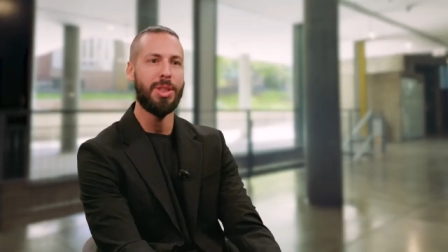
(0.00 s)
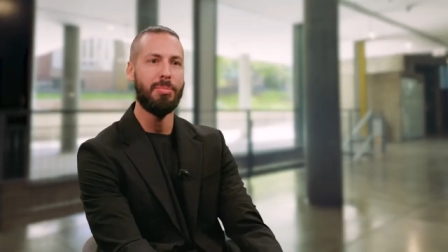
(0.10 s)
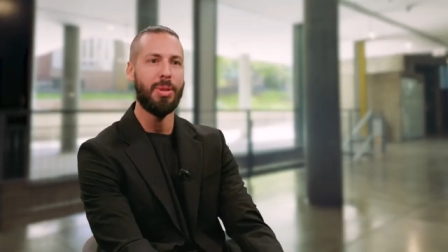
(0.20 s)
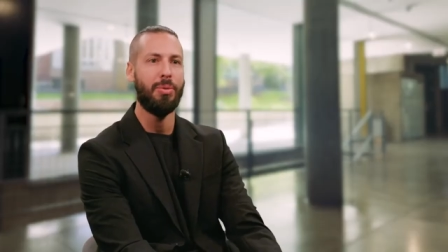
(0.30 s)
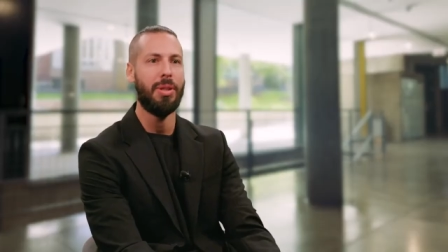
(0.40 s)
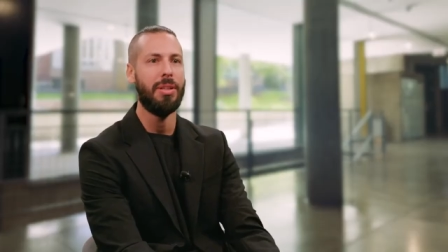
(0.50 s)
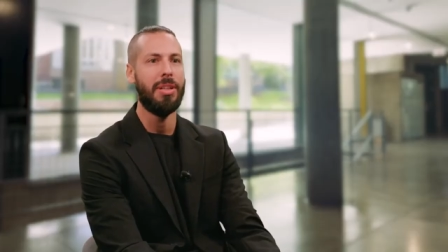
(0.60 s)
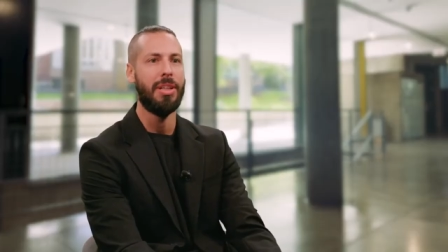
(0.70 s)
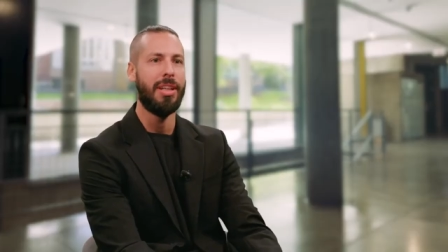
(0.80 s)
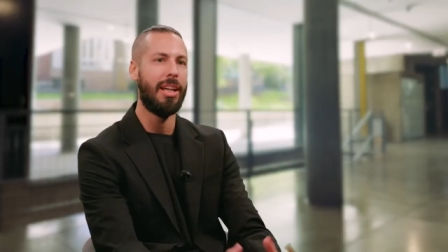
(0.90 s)
between
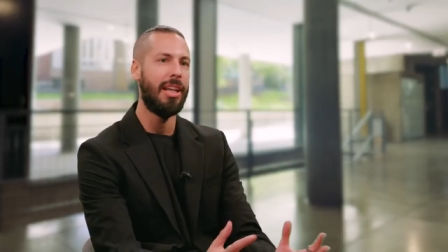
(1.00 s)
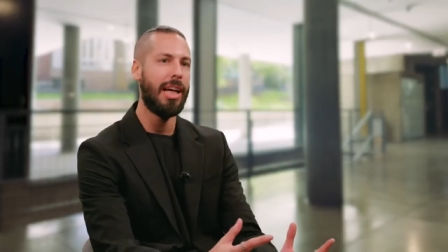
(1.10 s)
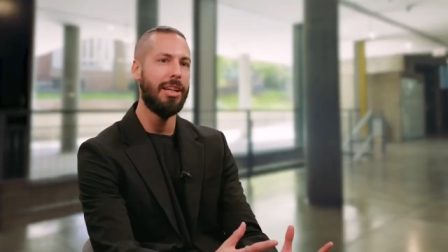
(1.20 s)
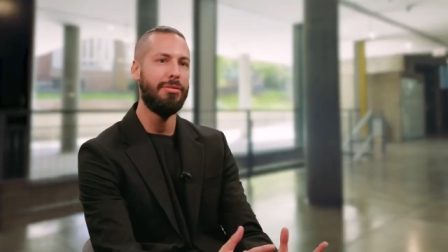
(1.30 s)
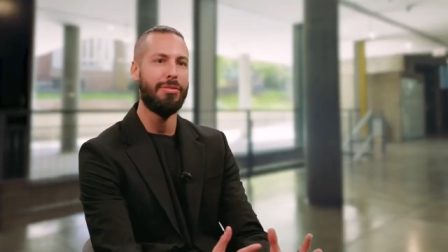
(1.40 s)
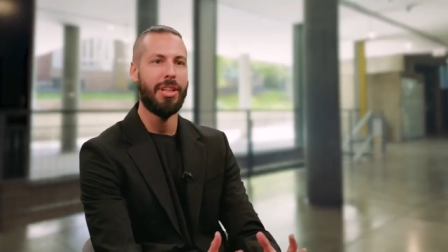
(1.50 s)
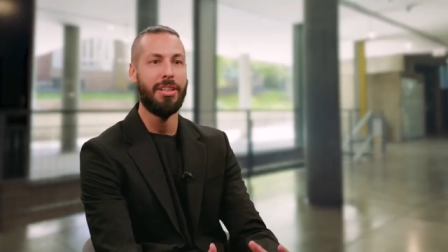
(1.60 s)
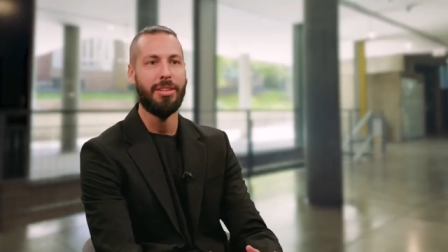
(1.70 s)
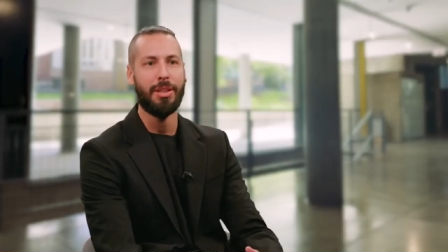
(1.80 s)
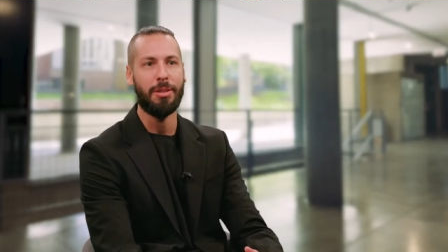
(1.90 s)
life
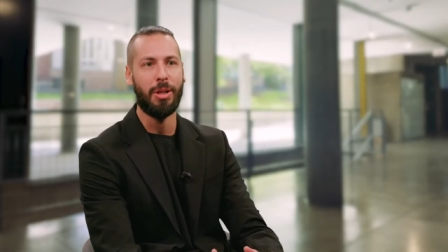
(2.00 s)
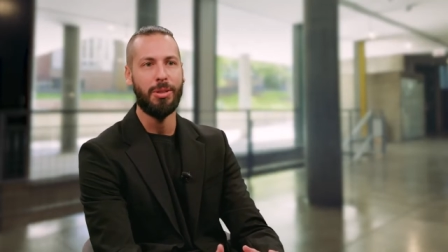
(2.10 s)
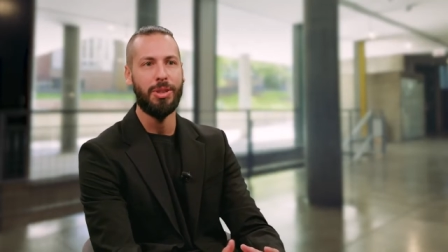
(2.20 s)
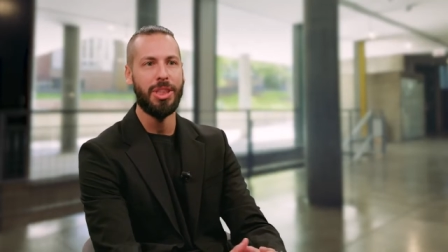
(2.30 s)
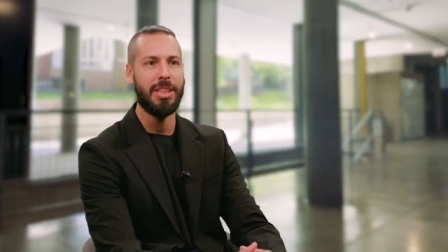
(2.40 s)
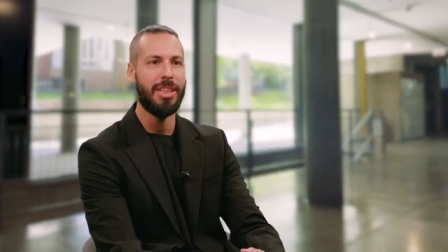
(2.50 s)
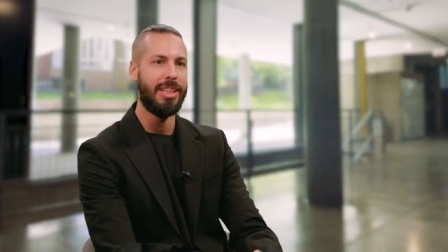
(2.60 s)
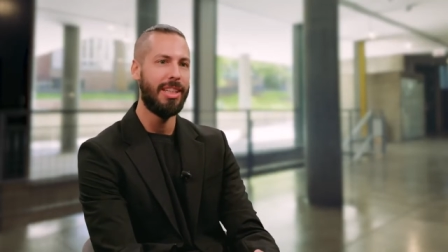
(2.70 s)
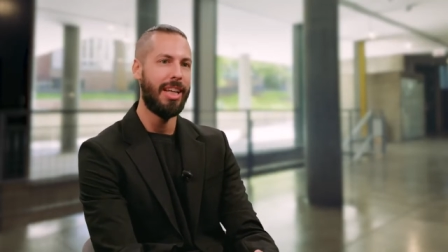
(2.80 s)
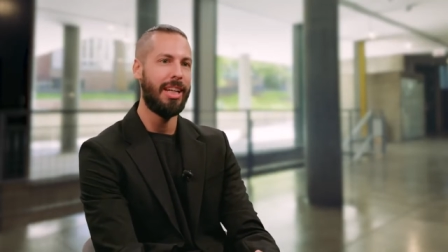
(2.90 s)
and technology,
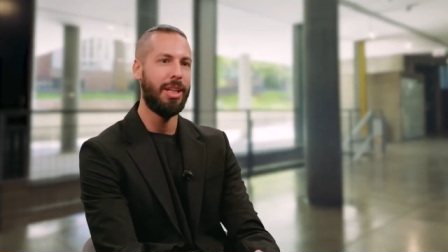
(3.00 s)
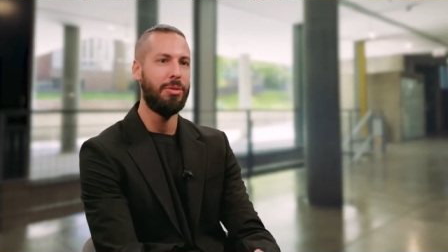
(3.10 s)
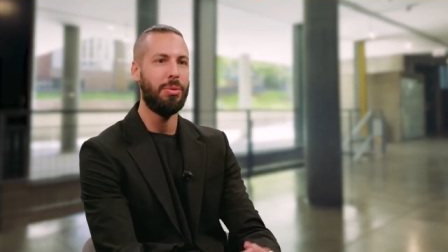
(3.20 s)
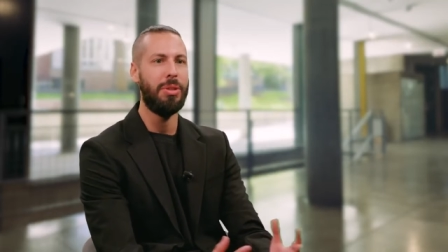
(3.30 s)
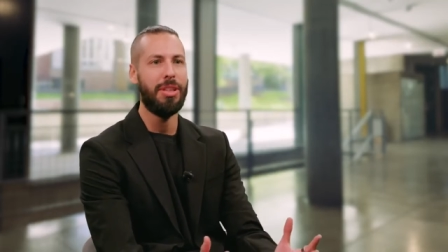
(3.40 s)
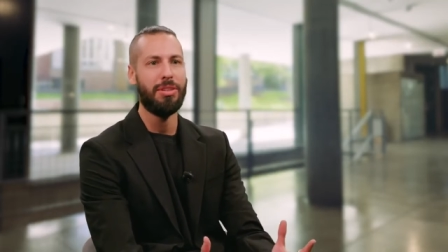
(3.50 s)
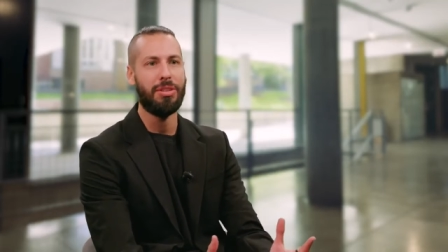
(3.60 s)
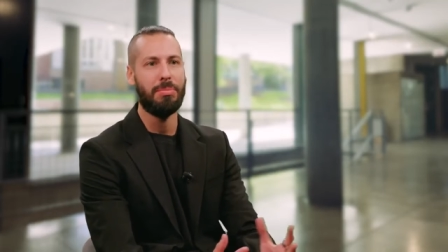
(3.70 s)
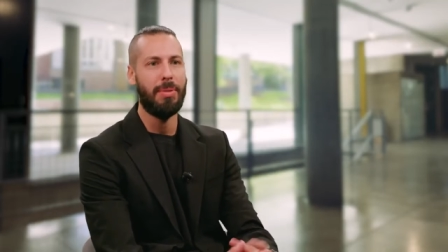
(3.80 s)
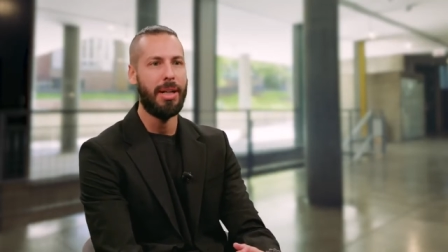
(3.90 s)
and I do
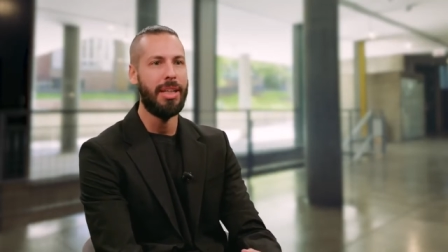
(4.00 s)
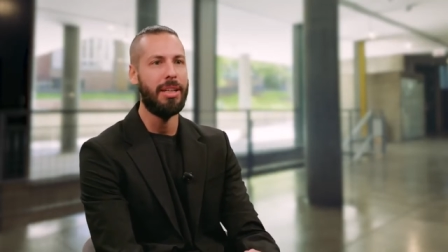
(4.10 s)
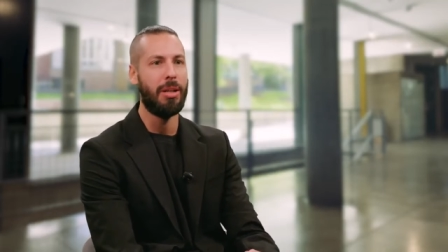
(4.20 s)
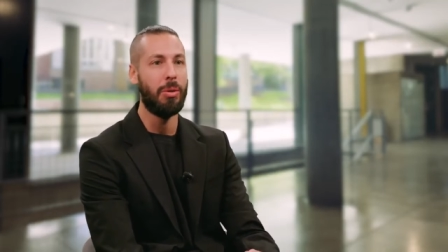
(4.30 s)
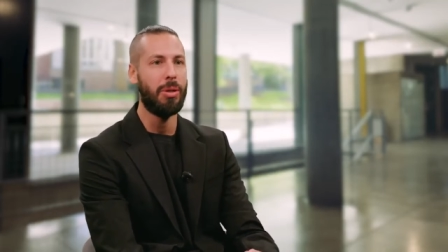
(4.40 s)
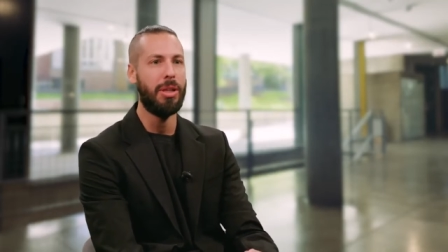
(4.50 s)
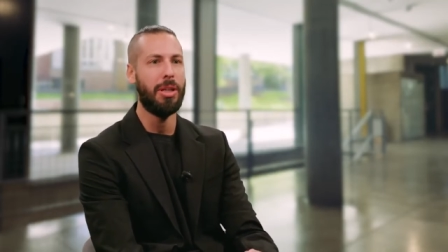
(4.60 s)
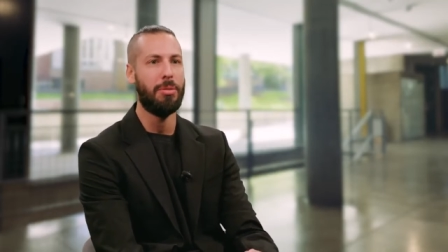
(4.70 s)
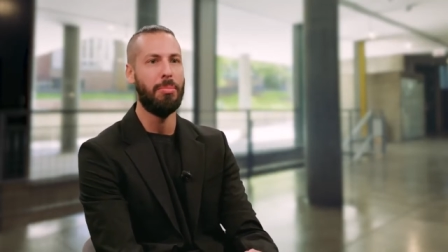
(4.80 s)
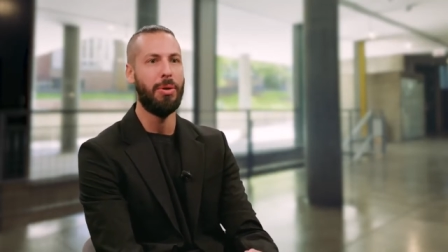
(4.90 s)
this by looking
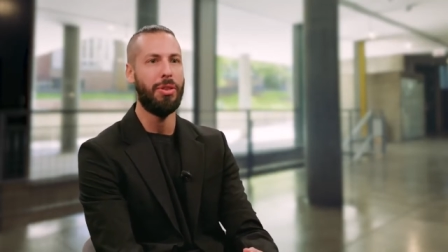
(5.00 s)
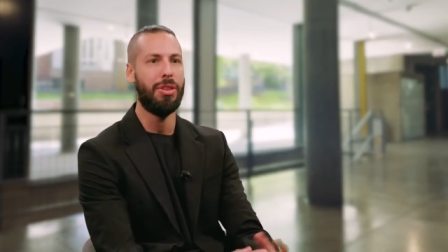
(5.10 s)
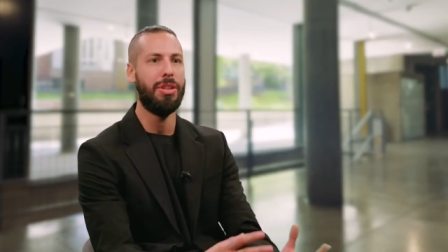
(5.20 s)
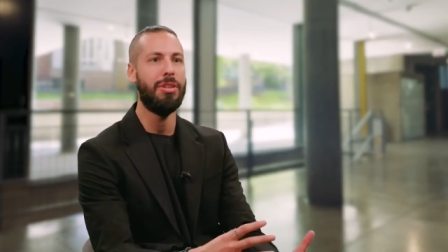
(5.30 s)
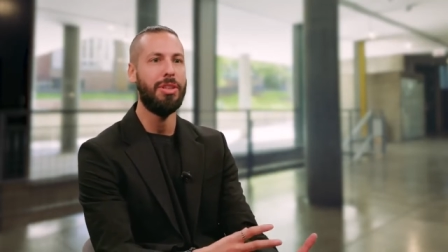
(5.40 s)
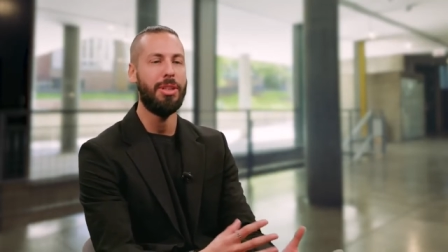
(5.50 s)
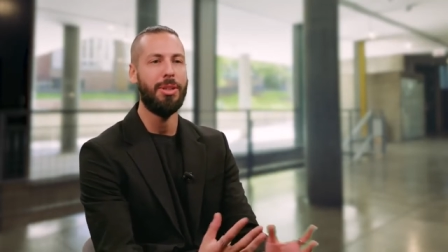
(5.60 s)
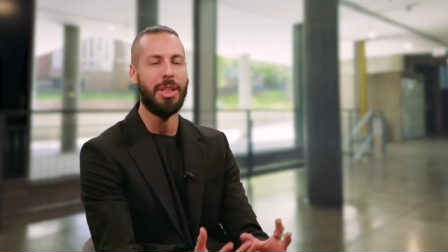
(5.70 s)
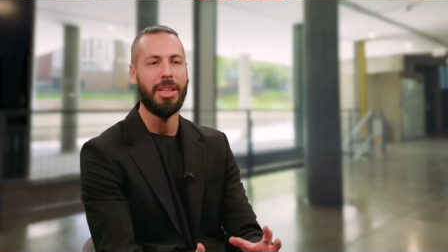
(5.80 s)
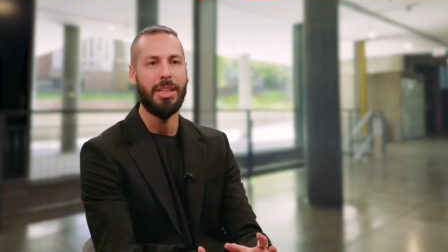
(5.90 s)
at both the
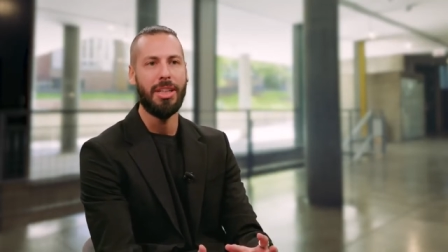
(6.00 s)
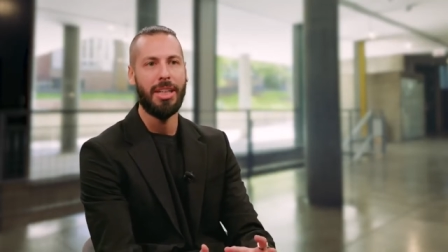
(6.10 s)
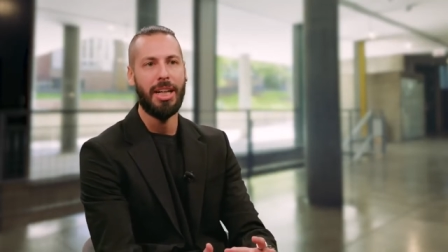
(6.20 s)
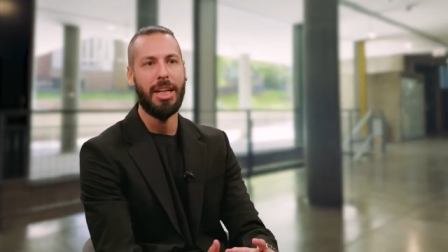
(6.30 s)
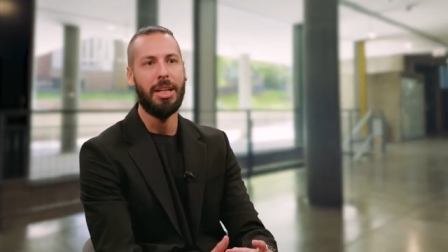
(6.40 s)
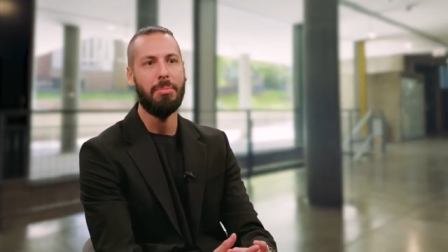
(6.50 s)
theory and